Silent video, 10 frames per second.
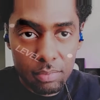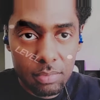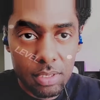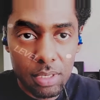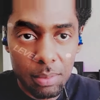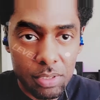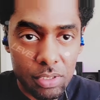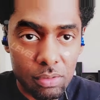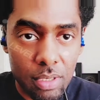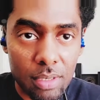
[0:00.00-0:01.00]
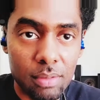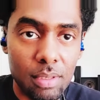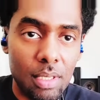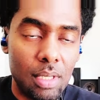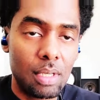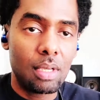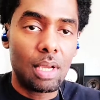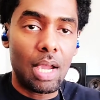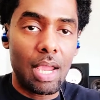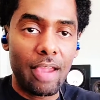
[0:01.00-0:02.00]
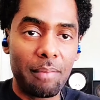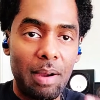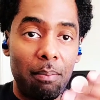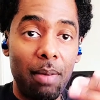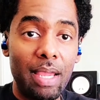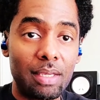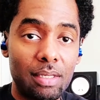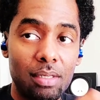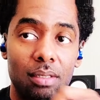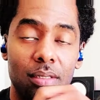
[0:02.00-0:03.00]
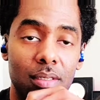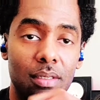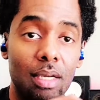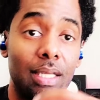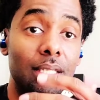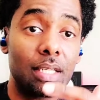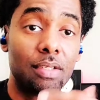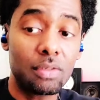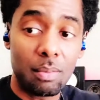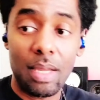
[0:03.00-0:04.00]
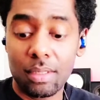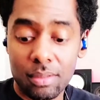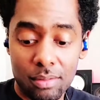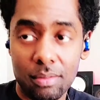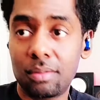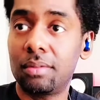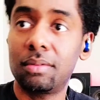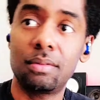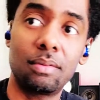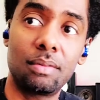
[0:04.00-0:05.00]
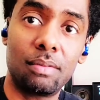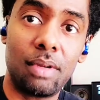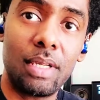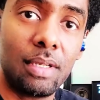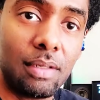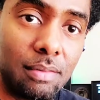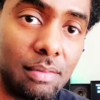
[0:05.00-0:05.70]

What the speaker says: to demonstrate, I have my mic, a condenser mic, right here.